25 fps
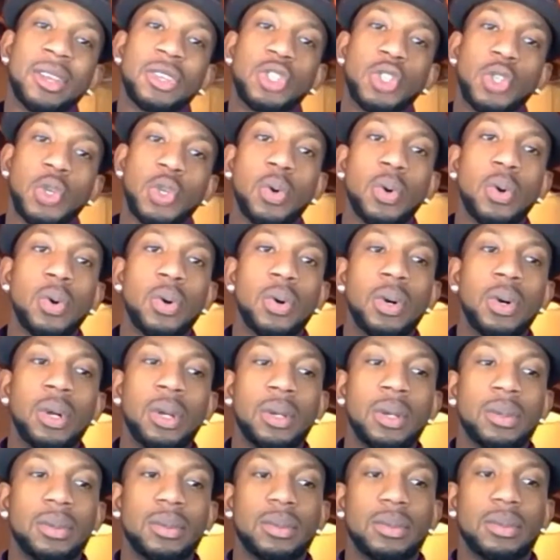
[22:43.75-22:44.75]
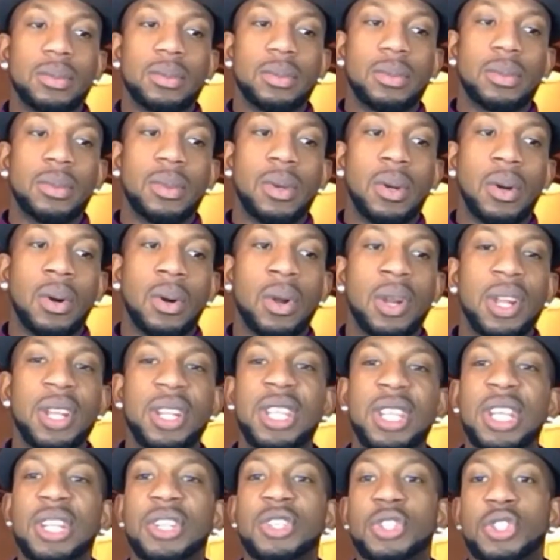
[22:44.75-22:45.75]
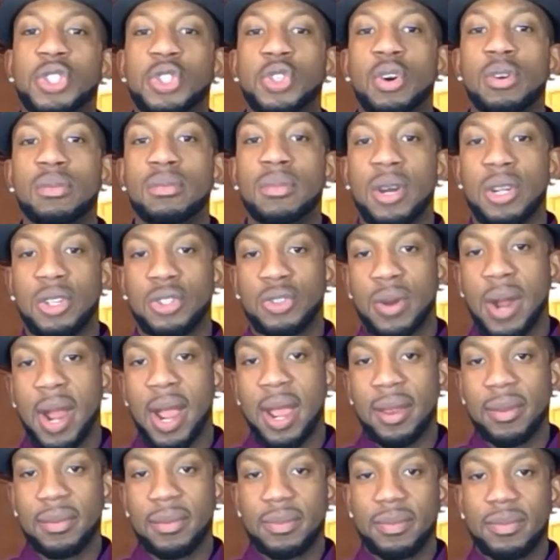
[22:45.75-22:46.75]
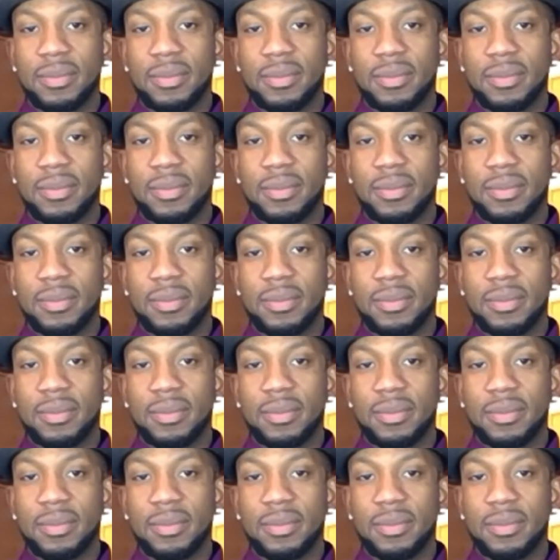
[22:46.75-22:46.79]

school only teaches so much, right?